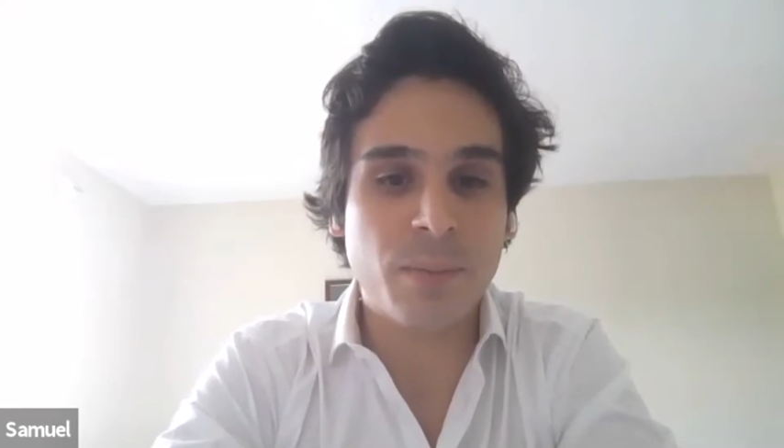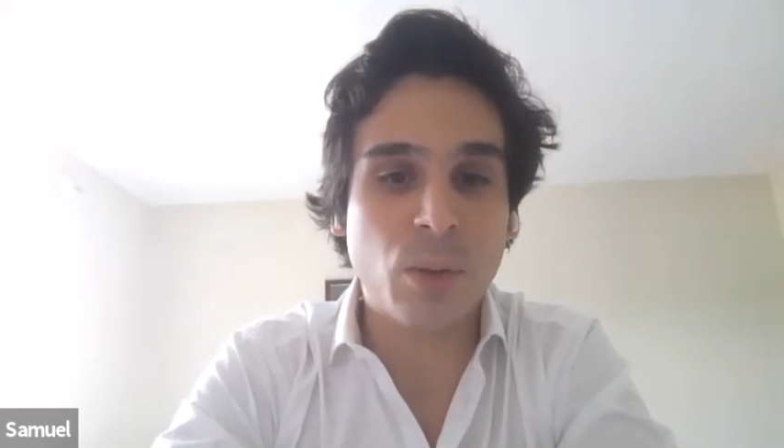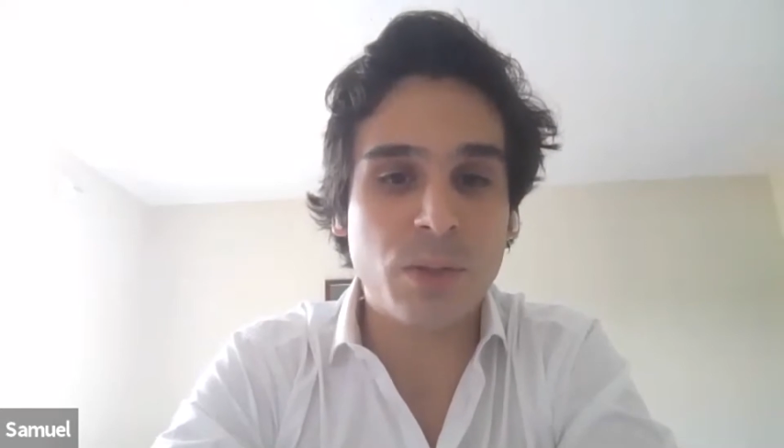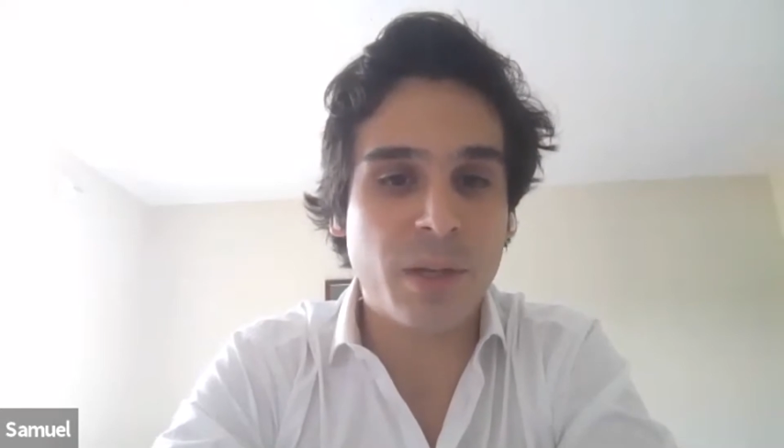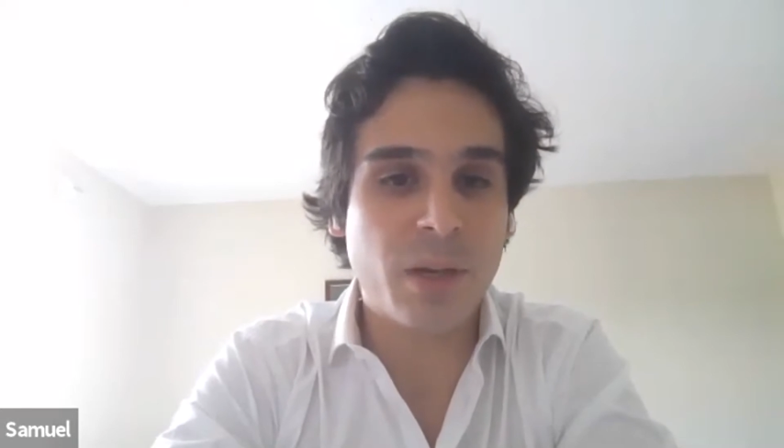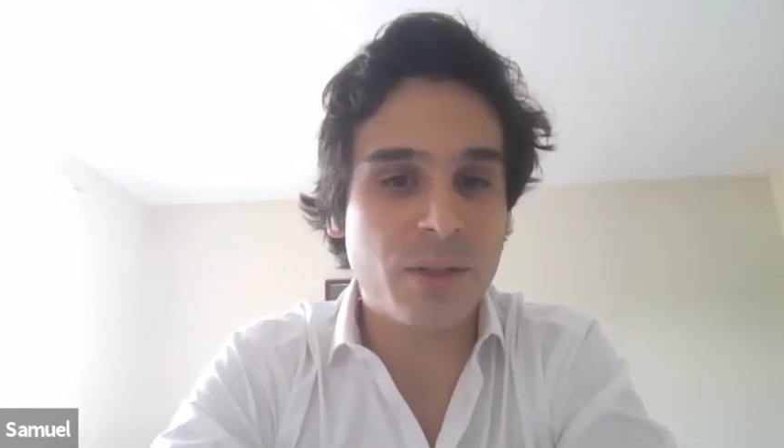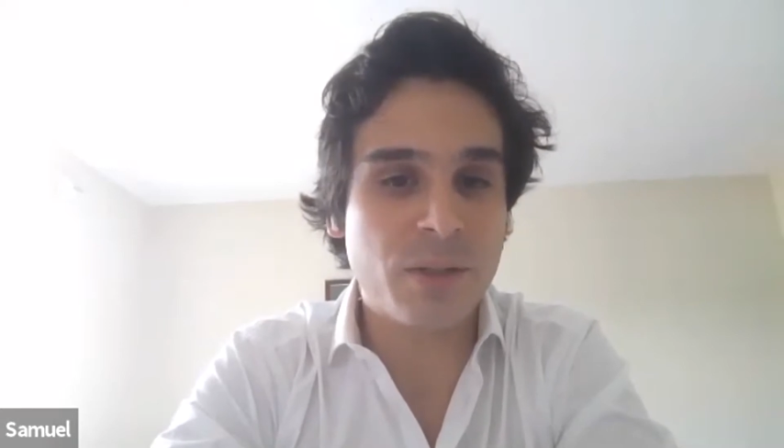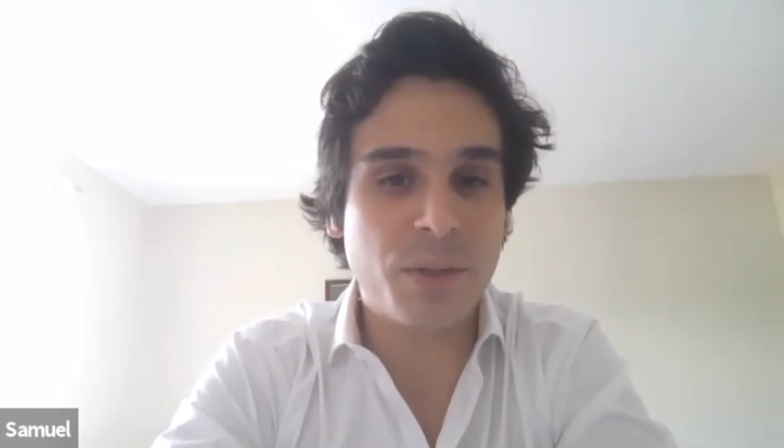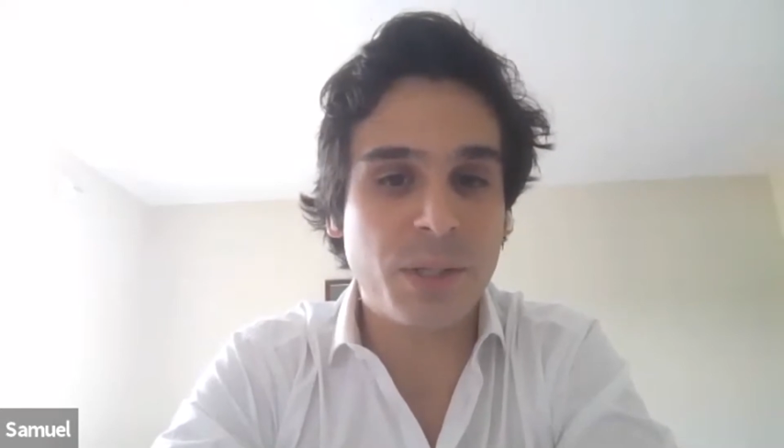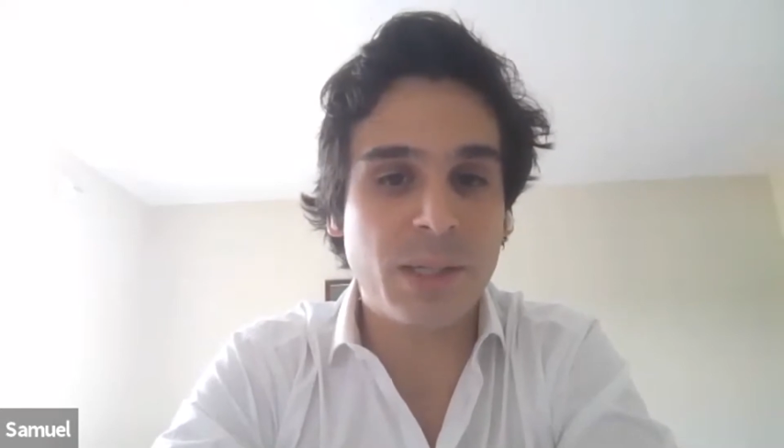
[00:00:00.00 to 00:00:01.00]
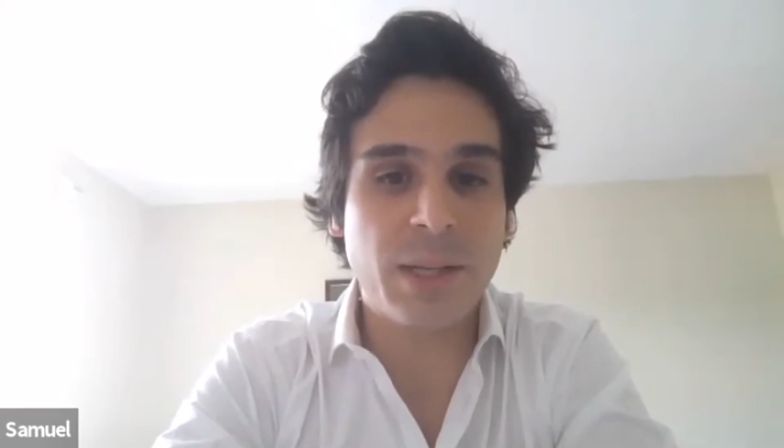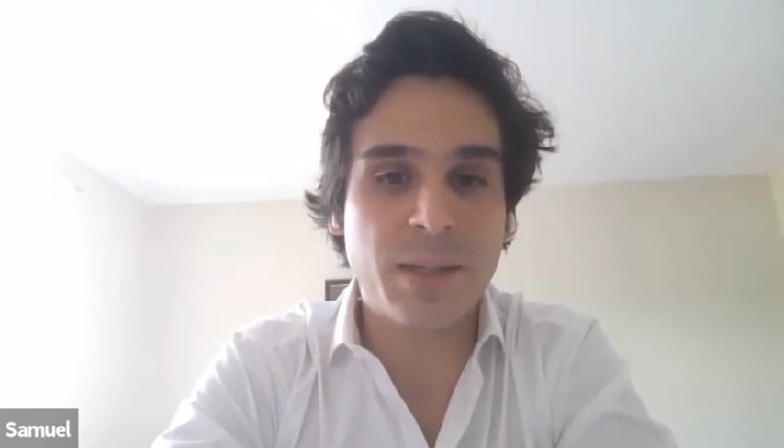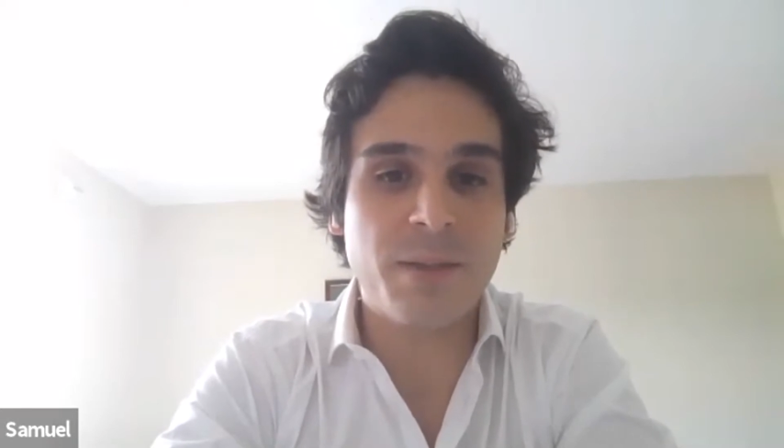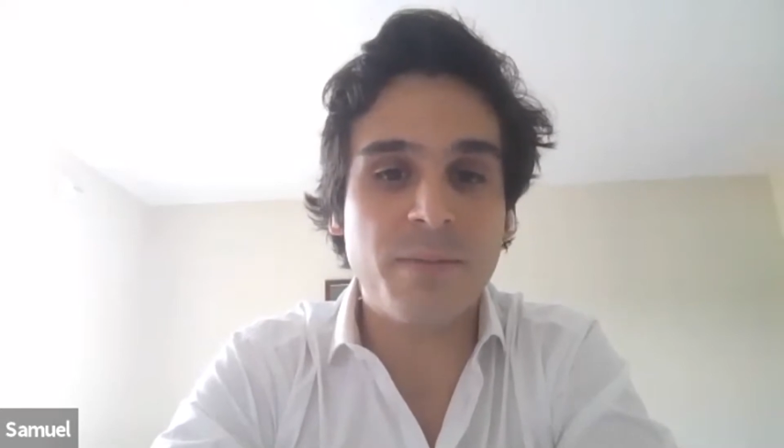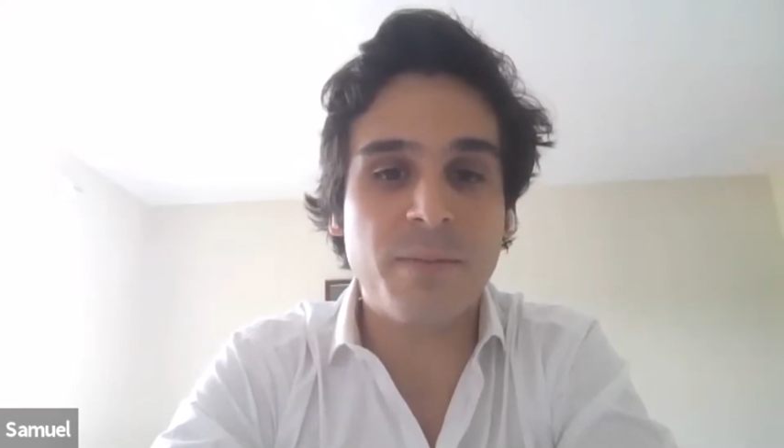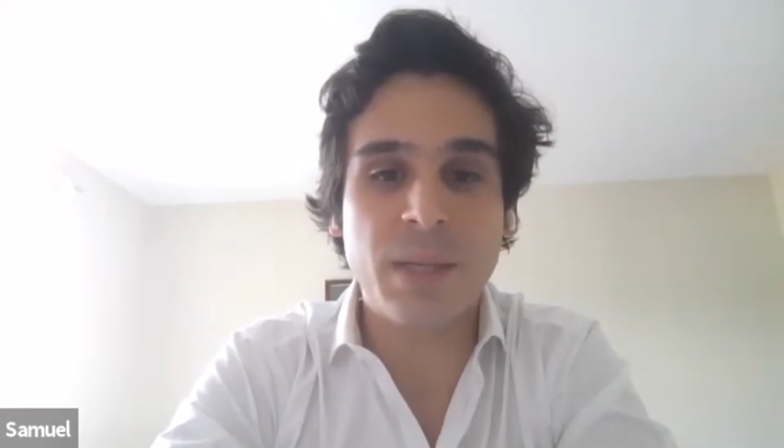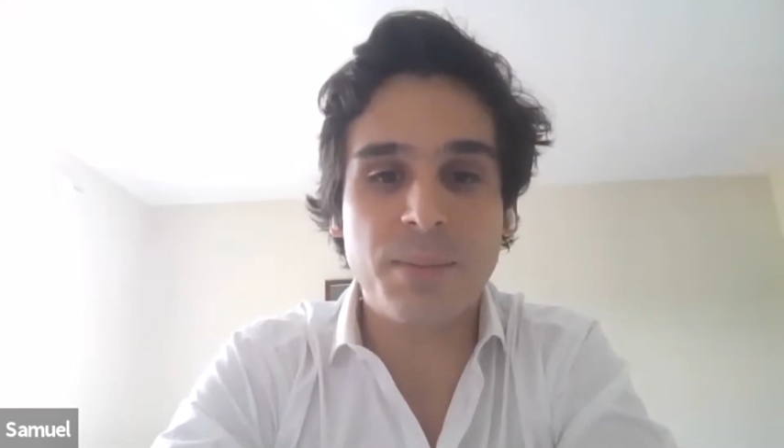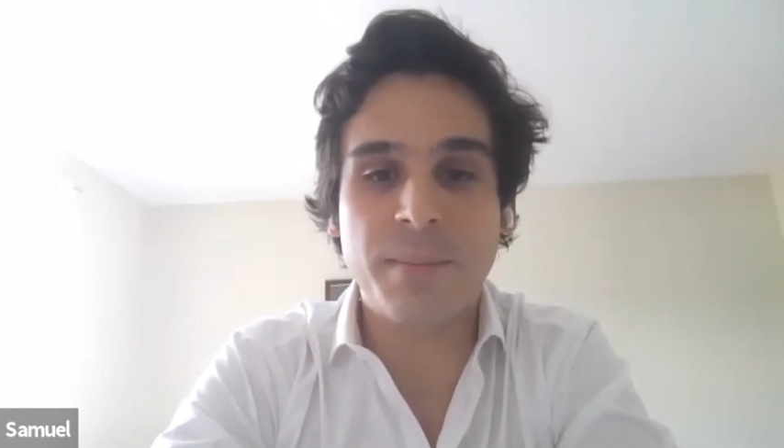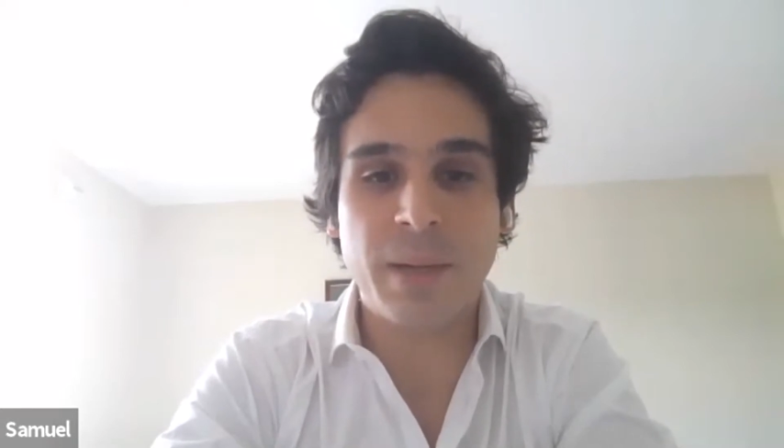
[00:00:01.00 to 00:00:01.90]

mostly concentrated like in investment